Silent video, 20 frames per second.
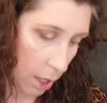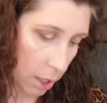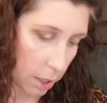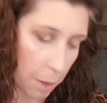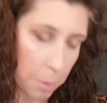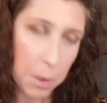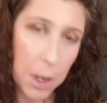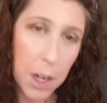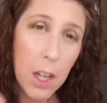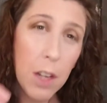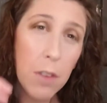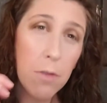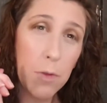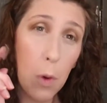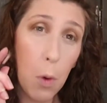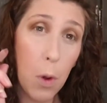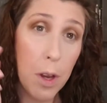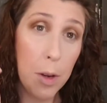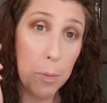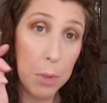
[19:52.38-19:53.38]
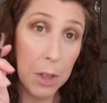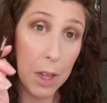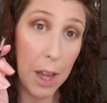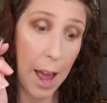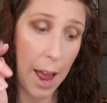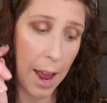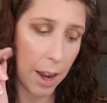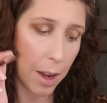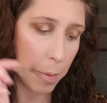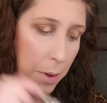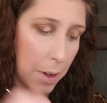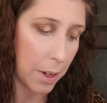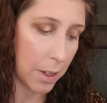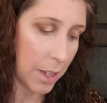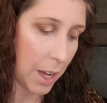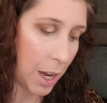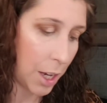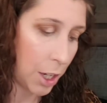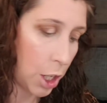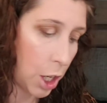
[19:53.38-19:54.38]
I'm going to avoid black because
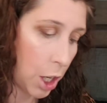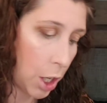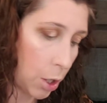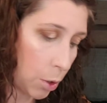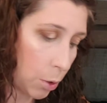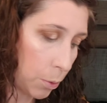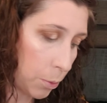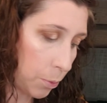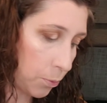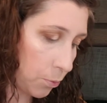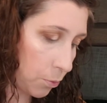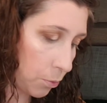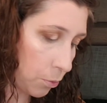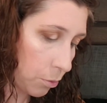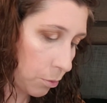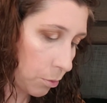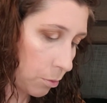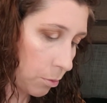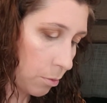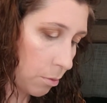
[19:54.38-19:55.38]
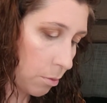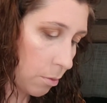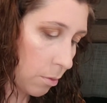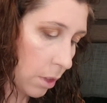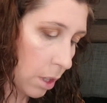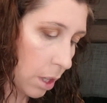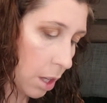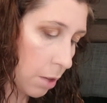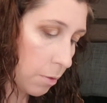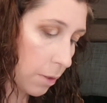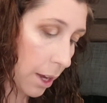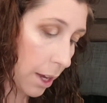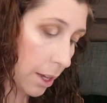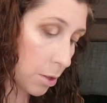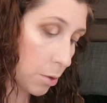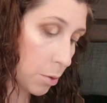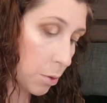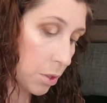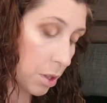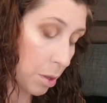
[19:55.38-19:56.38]
I know if I
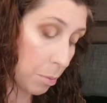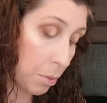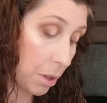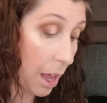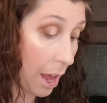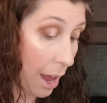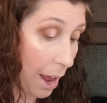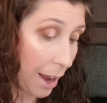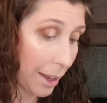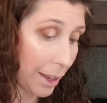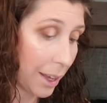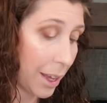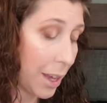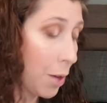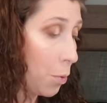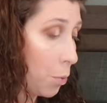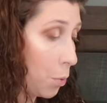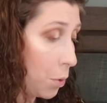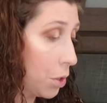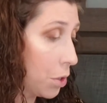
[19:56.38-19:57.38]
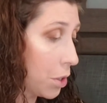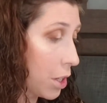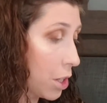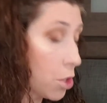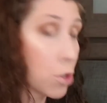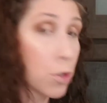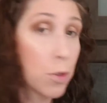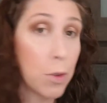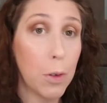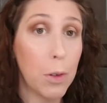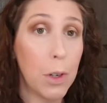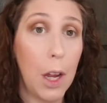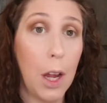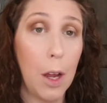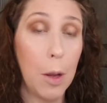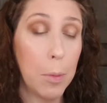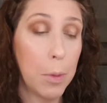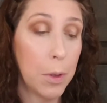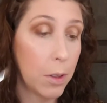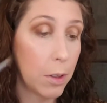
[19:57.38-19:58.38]
use the black, it will get screwed
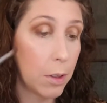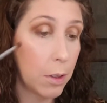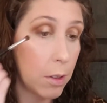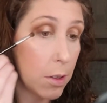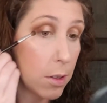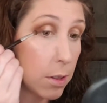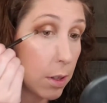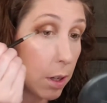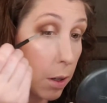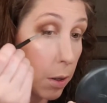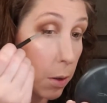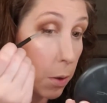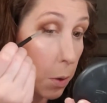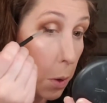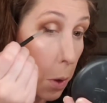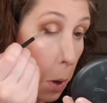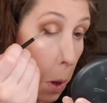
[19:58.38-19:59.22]
up. So